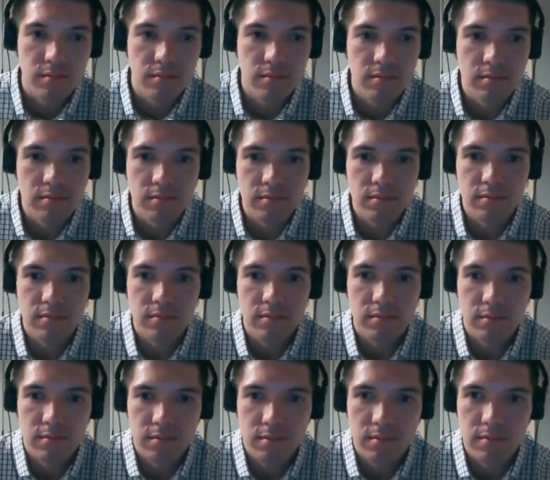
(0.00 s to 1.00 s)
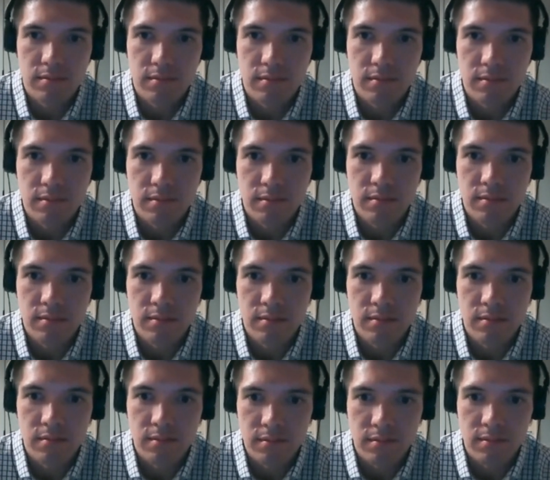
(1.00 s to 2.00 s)

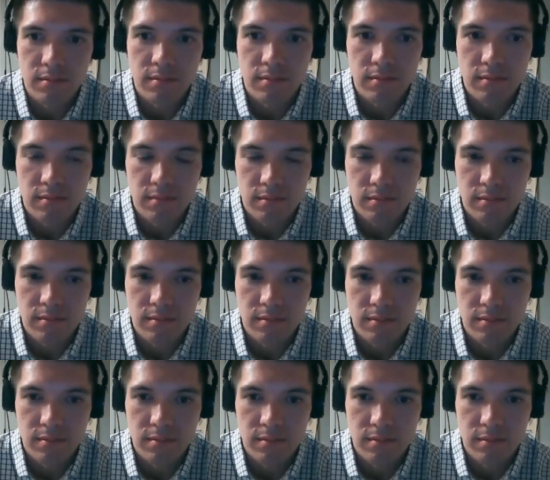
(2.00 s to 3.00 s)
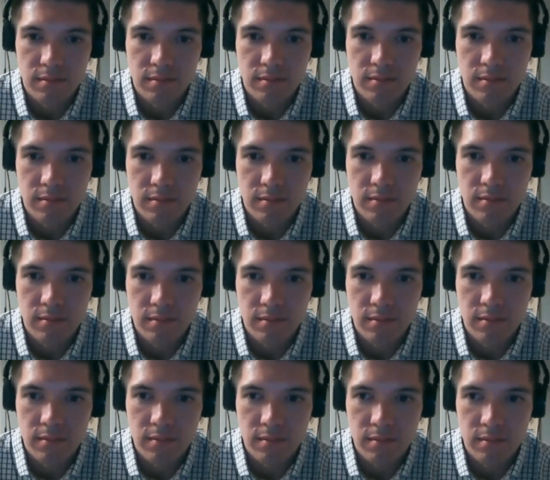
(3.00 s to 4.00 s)

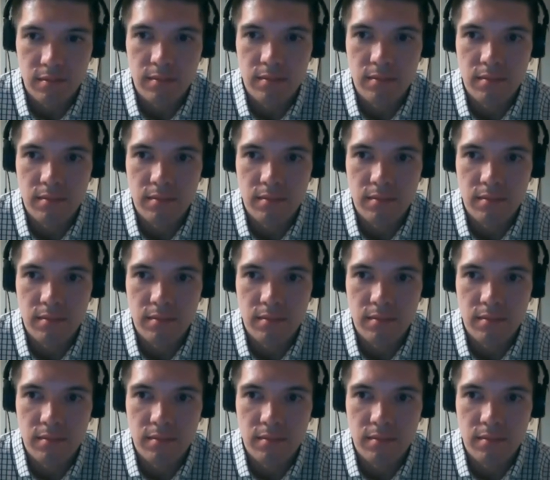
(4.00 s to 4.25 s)
The person shown says nothing.